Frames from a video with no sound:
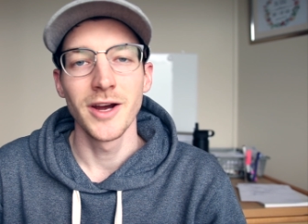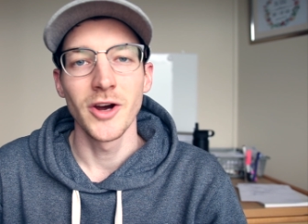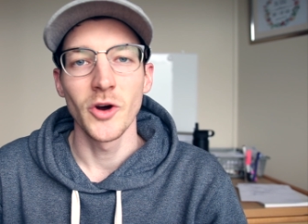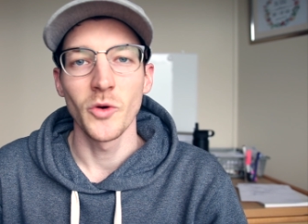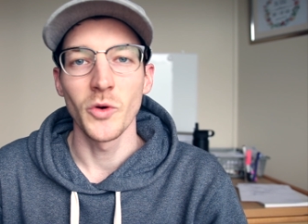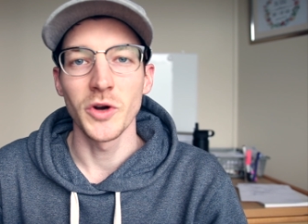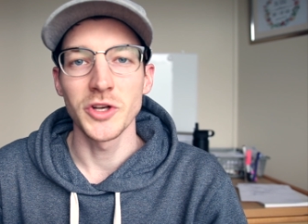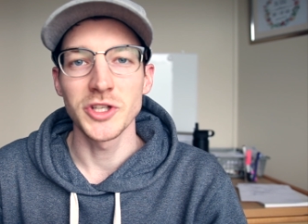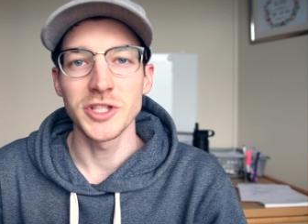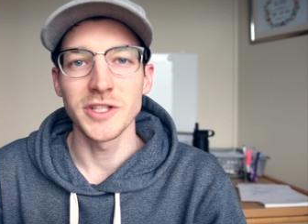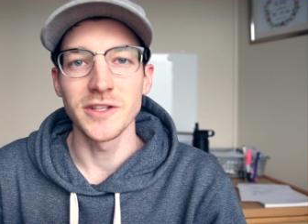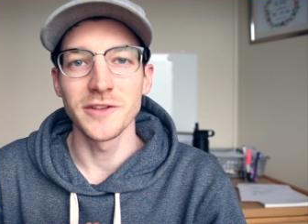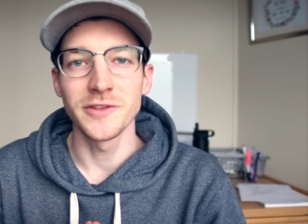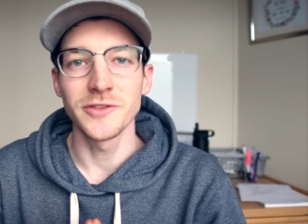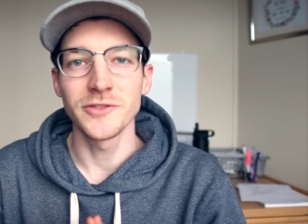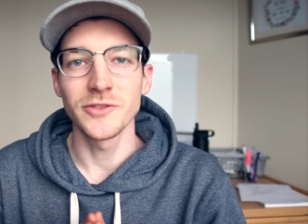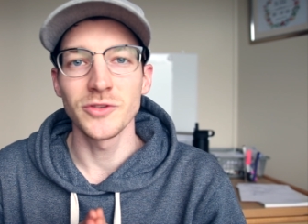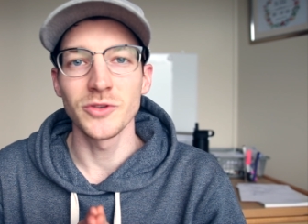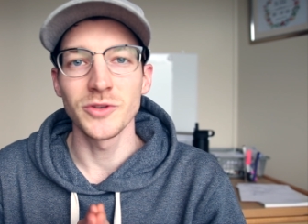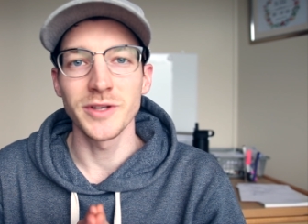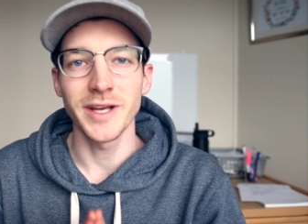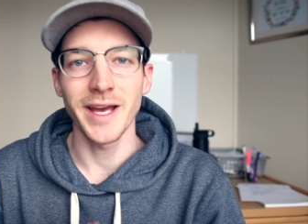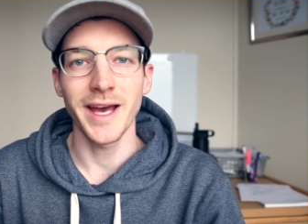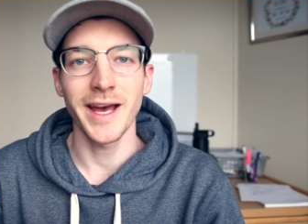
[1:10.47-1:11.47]
which is
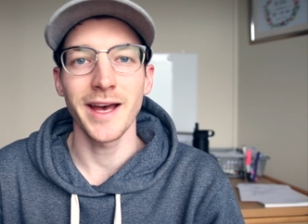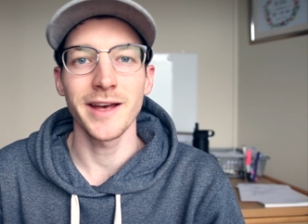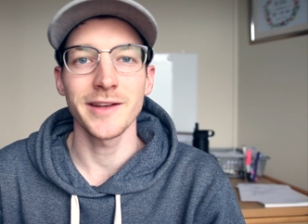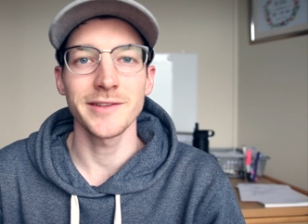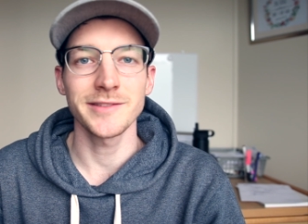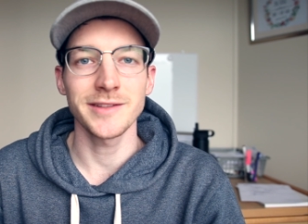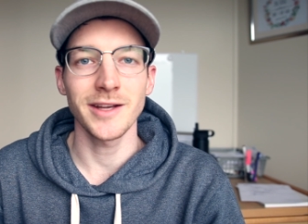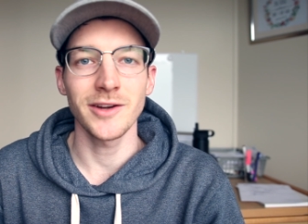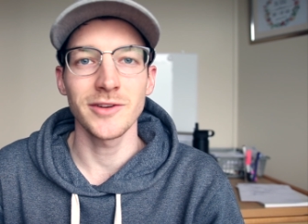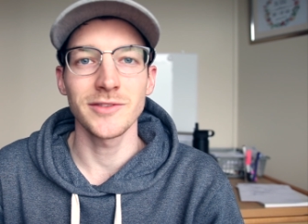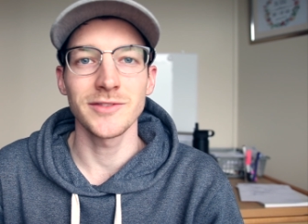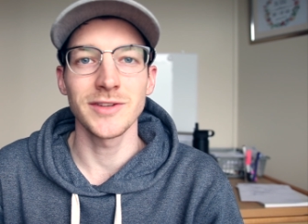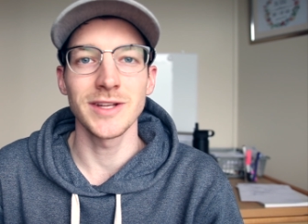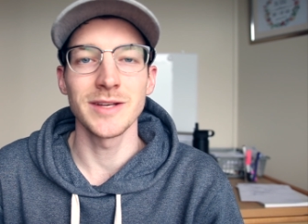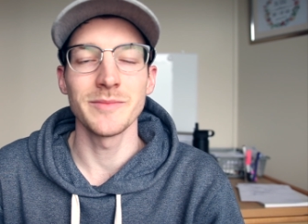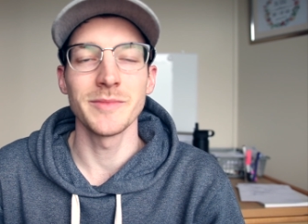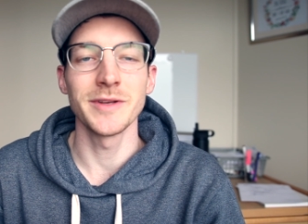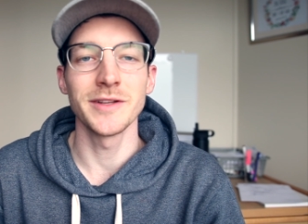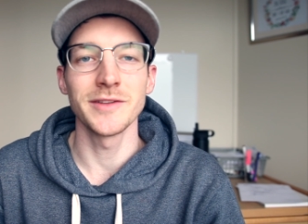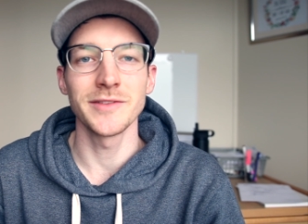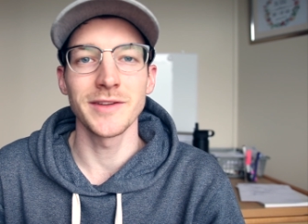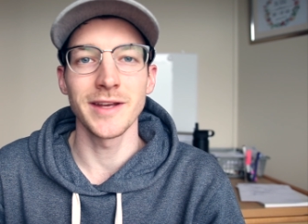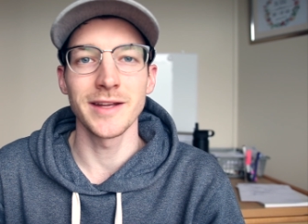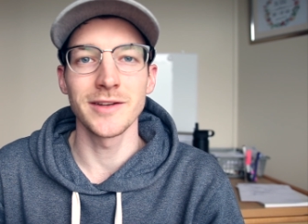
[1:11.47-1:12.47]
to cast out
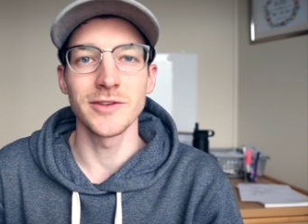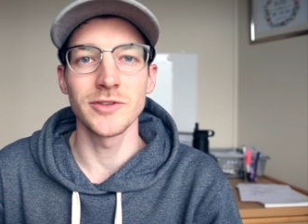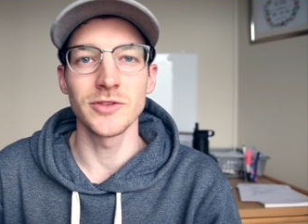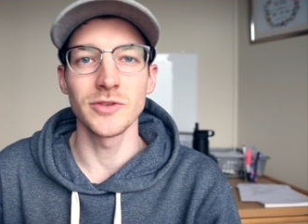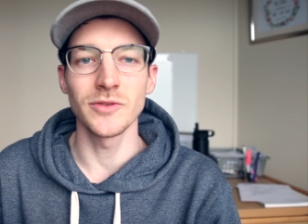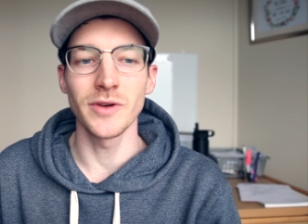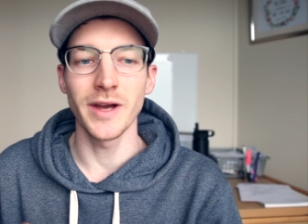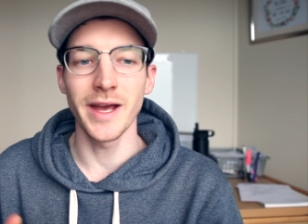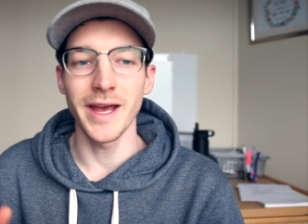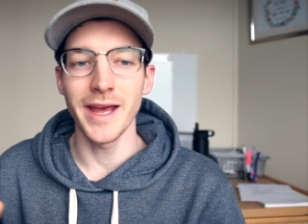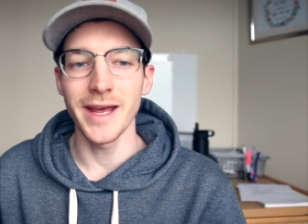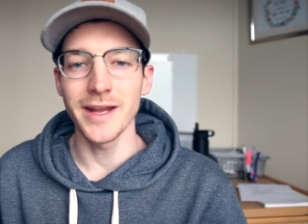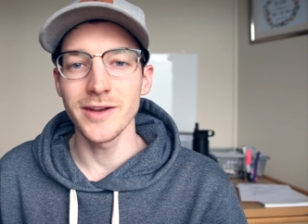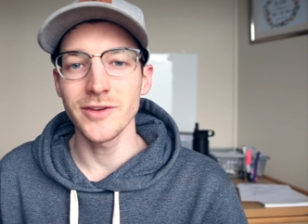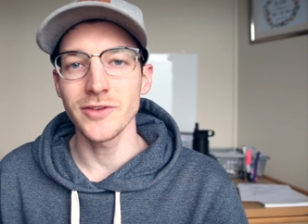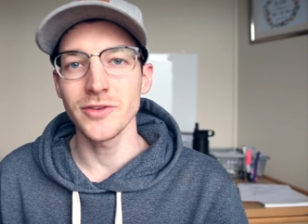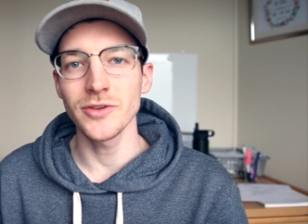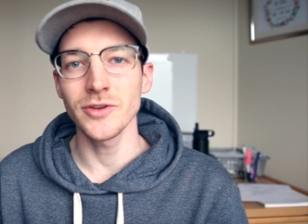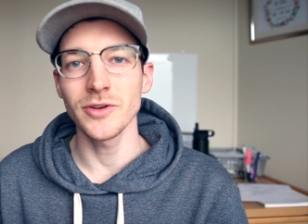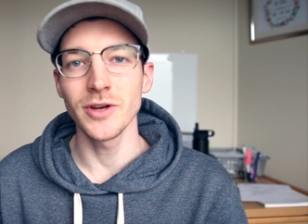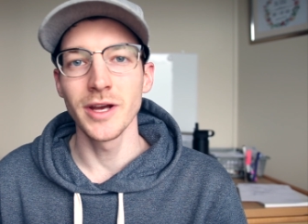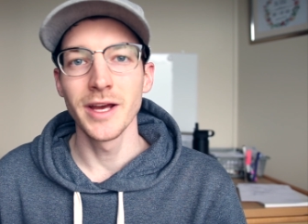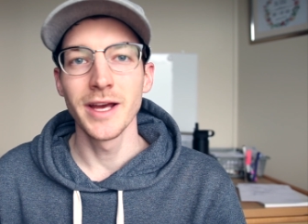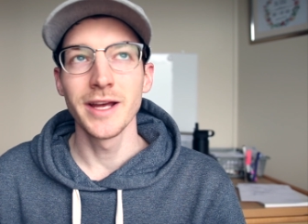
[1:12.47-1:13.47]
demons and to
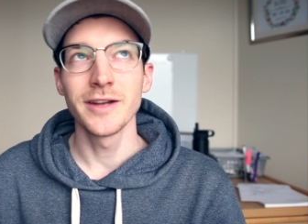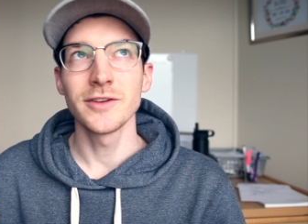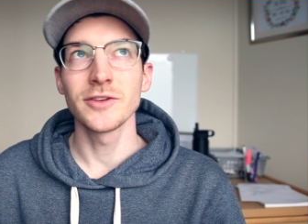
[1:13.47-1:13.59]
enter,